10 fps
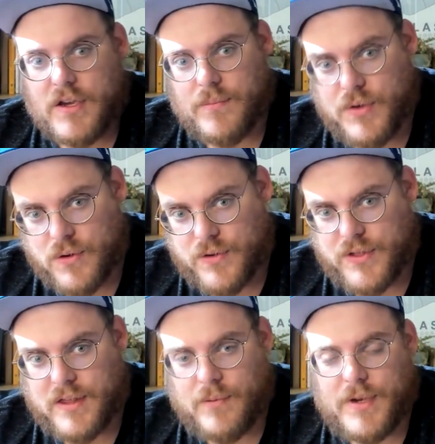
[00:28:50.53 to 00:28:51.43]
communal
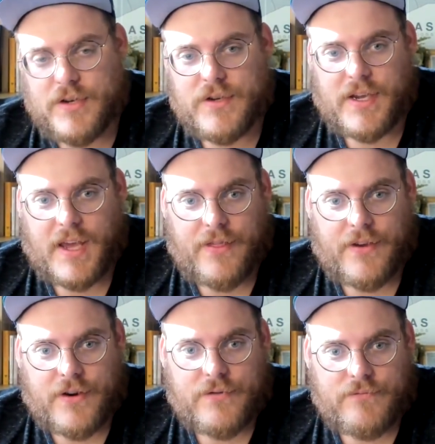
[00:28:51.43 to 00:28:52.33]
thing that we do
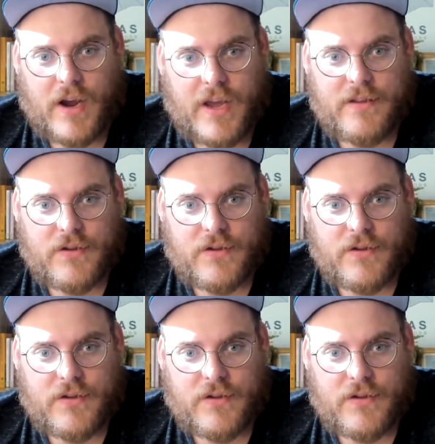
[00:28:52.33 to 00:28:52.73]
together, right?